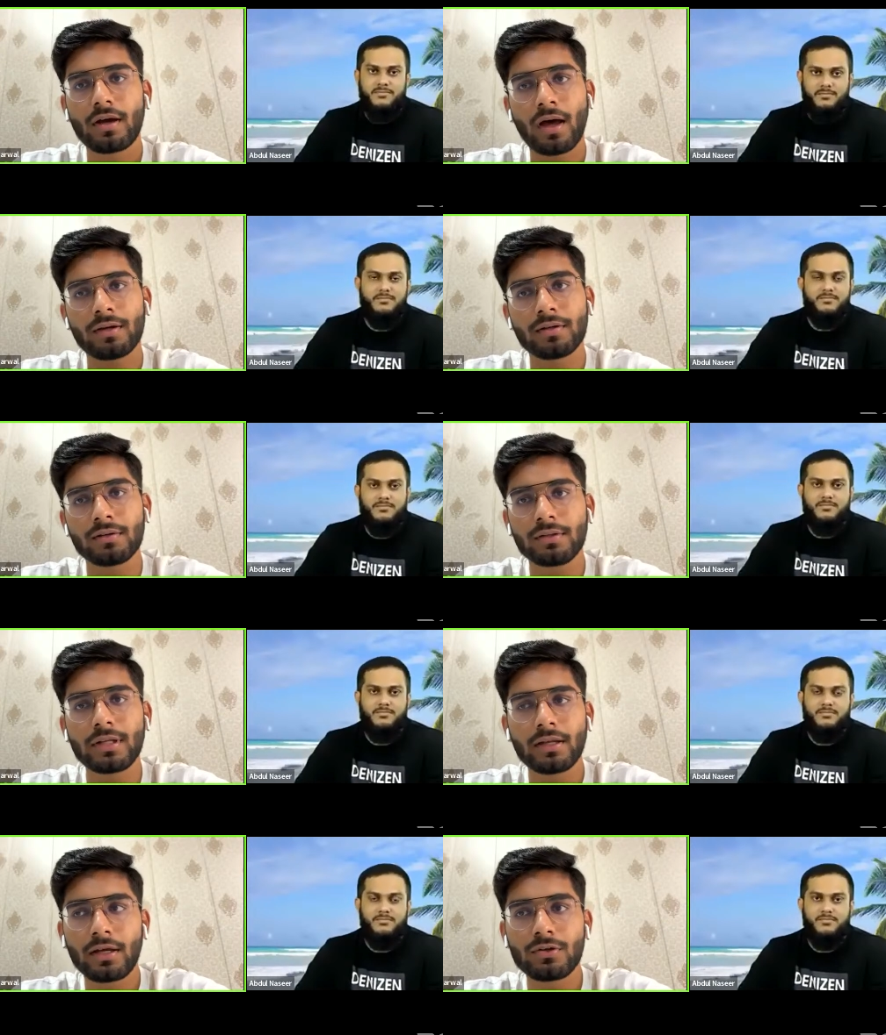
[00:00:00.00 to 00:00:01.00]
Speaker 1: and uh,
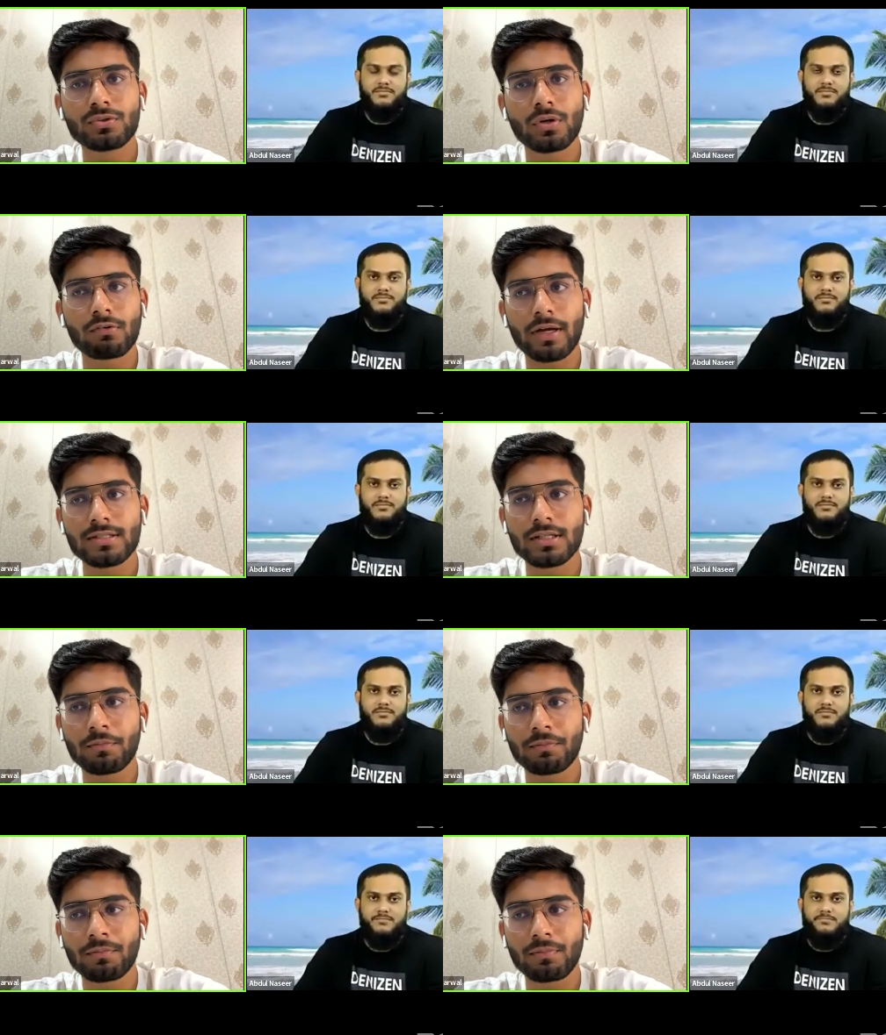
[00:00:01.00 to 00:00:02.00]
then I used to revise
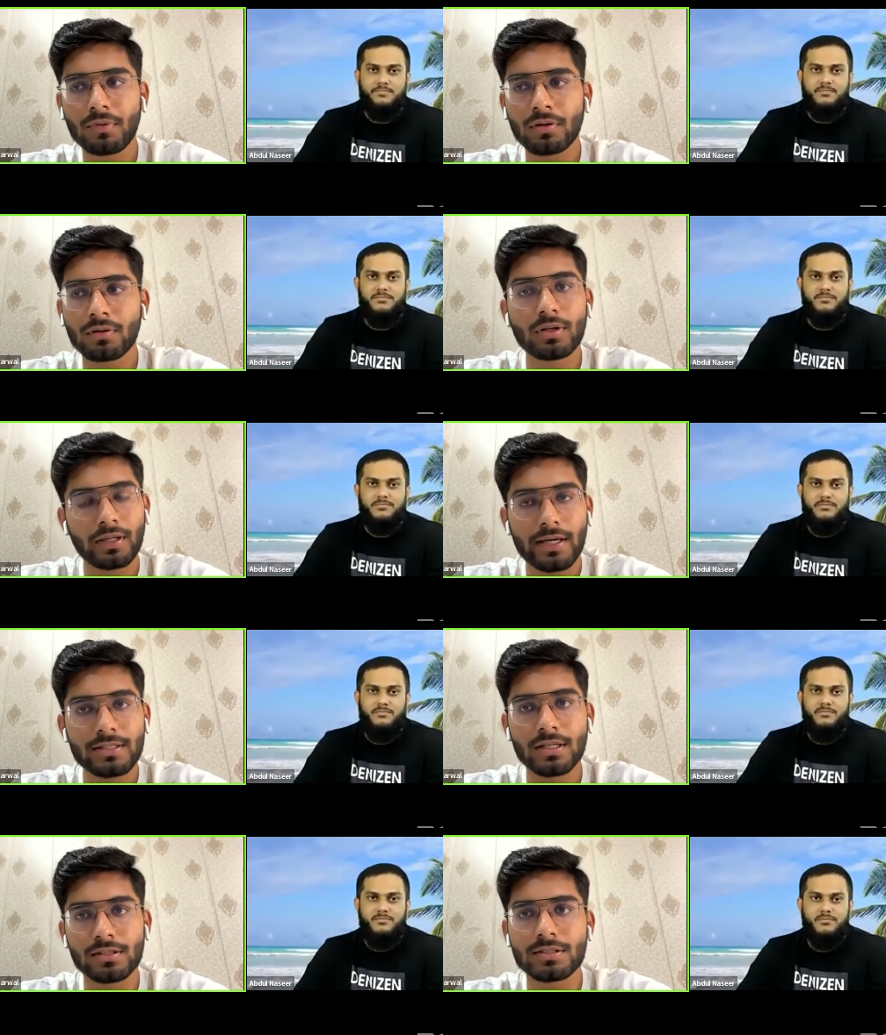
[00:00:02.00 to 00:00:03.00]
them the
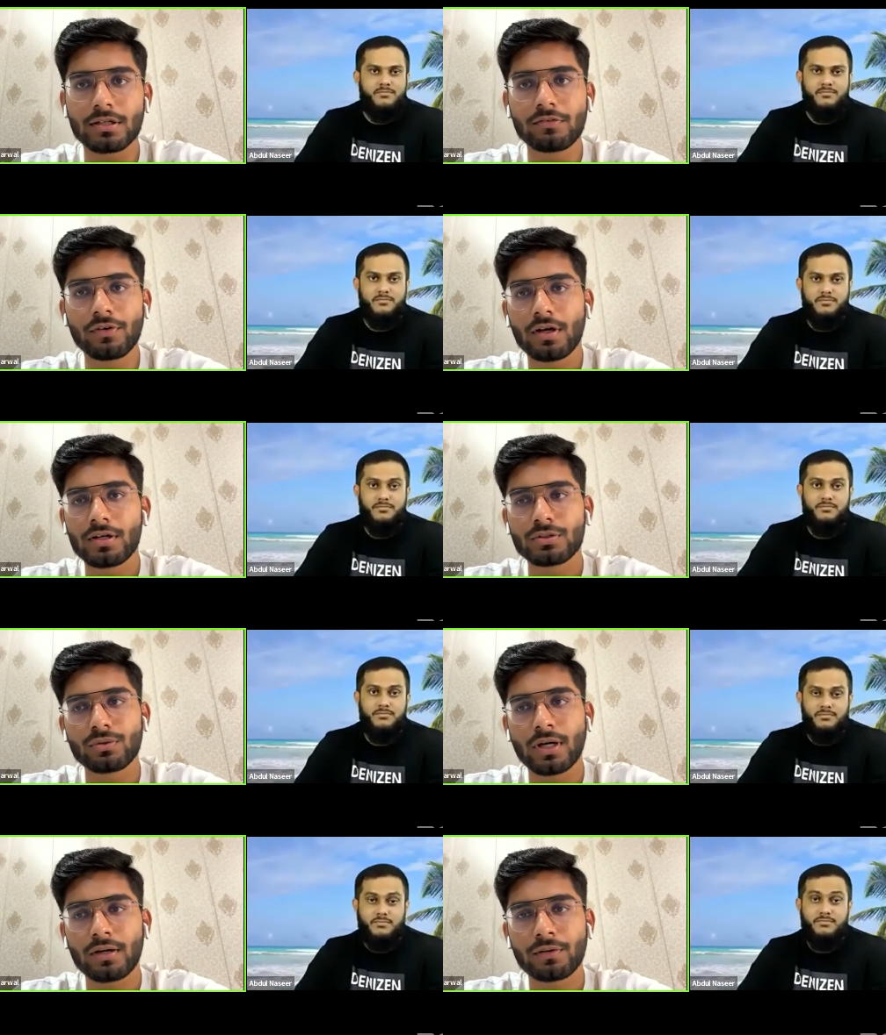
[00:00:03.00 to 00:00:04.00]
next day itself,
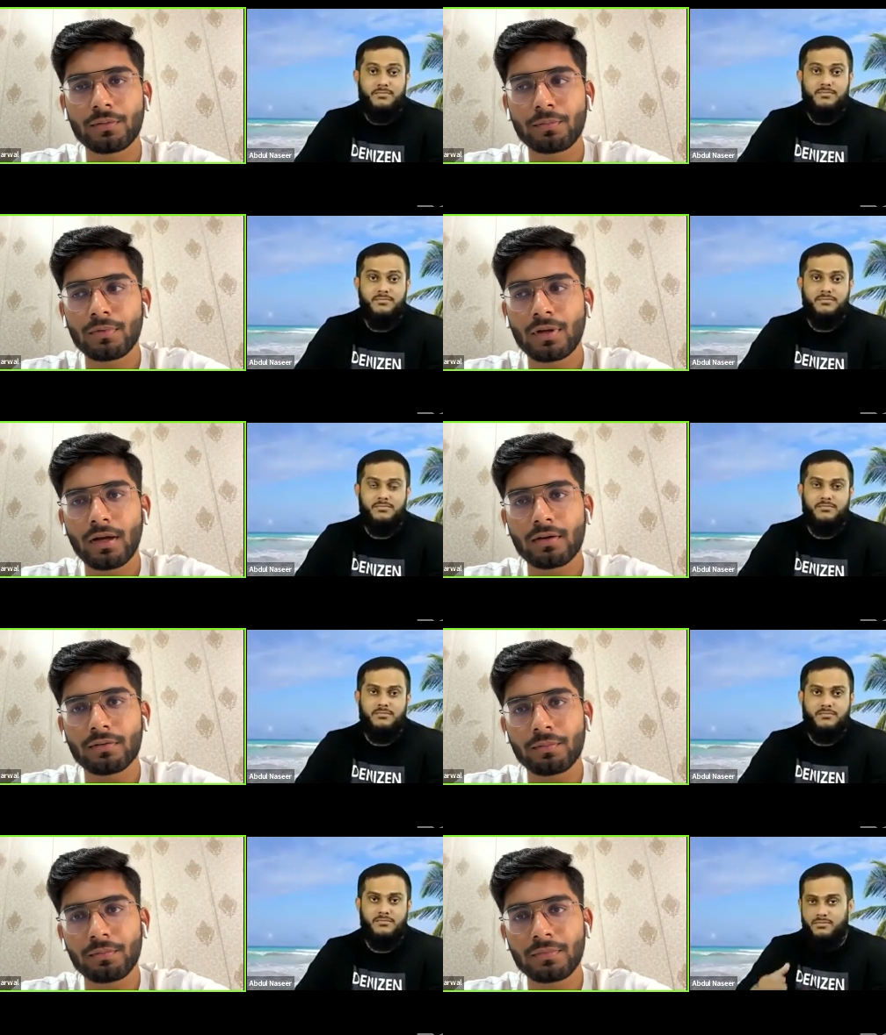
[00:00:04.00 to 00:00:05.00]
so that like
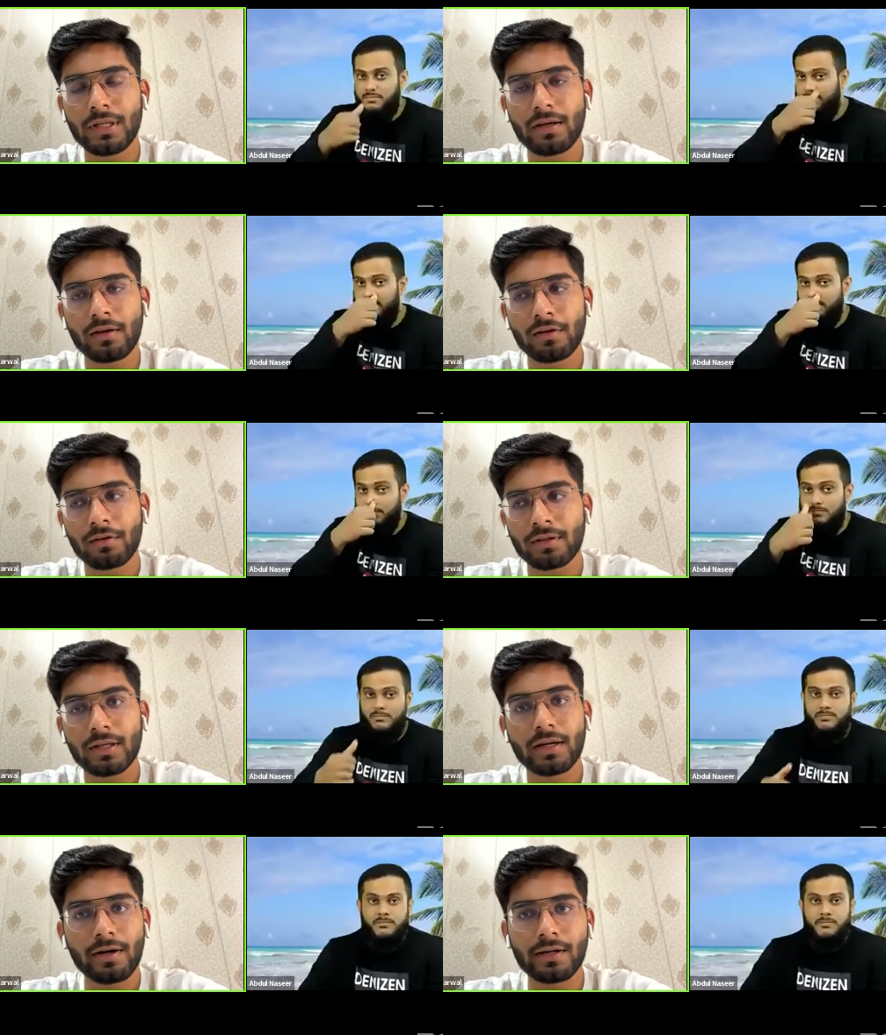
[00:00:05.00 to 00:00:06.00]
they
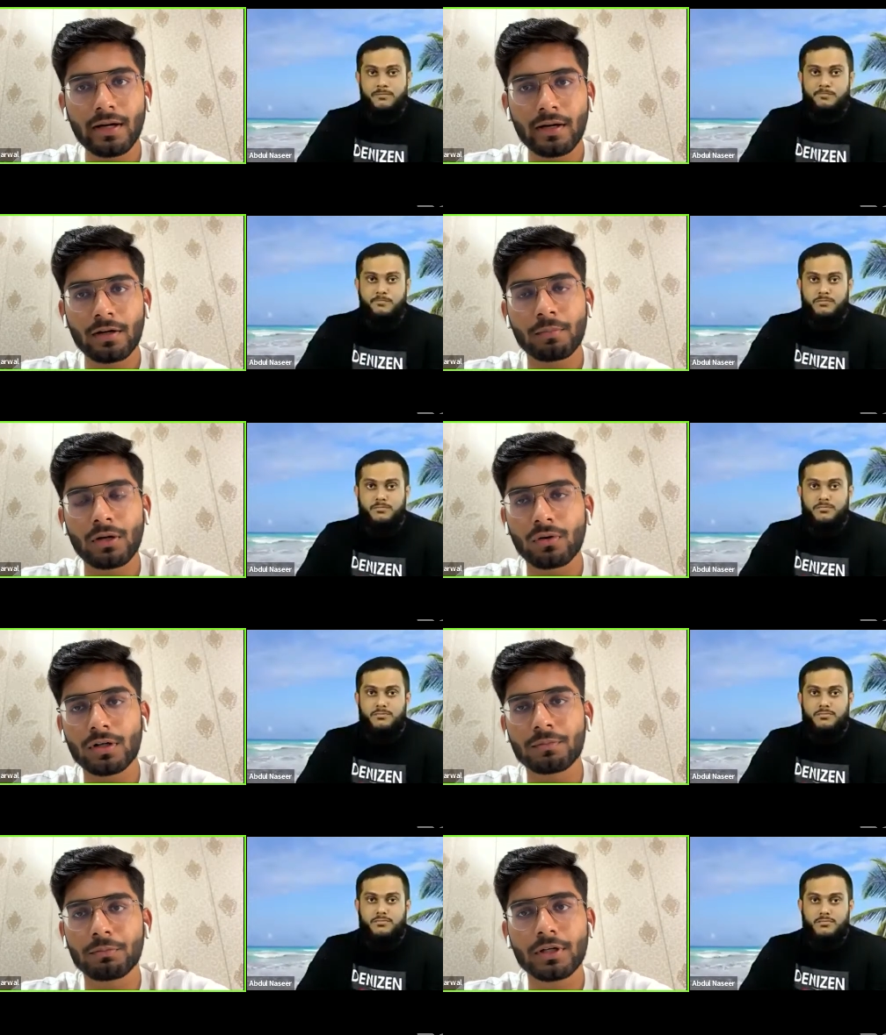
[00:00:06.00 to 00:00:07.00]
they get retained in my long
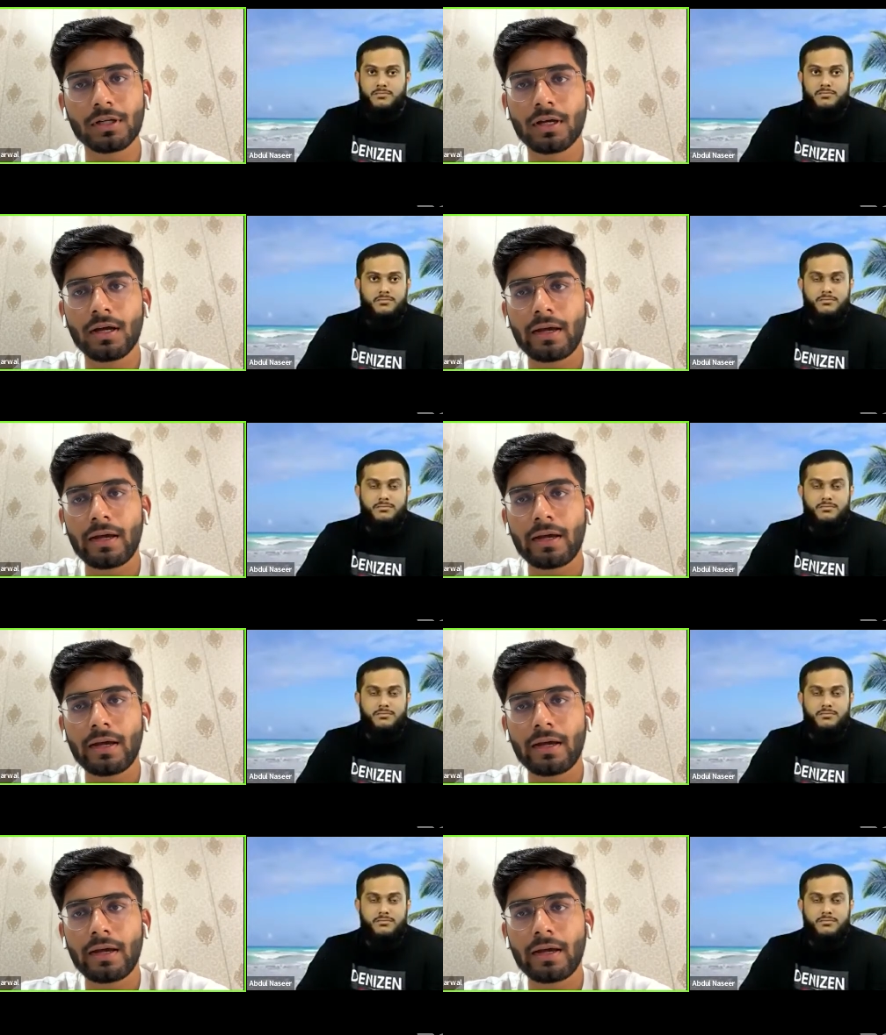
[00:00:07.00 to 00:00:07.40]
term memory.